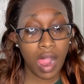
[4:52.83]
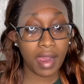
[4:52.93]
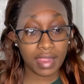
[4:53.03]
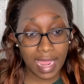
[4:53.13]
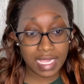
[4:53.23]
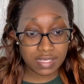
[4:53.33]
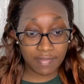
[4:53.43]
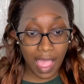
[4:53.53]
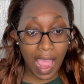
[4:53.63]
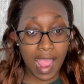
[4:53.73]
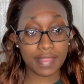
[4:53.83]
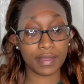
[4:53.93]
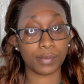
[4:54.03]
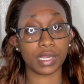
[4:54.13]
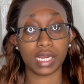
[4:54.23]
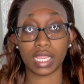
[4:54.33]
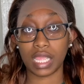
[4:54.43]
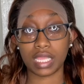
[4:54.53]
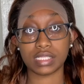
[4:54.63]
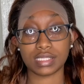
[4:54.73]
lays flat, and then we're gonna
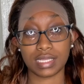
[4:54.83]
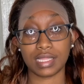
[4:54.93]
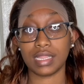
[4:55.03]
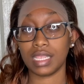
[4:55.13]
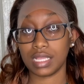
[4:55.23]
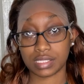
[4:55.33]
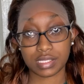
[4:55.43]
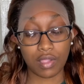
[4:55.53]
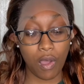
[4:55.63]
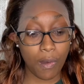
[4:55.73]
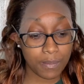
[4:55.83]
get into the install.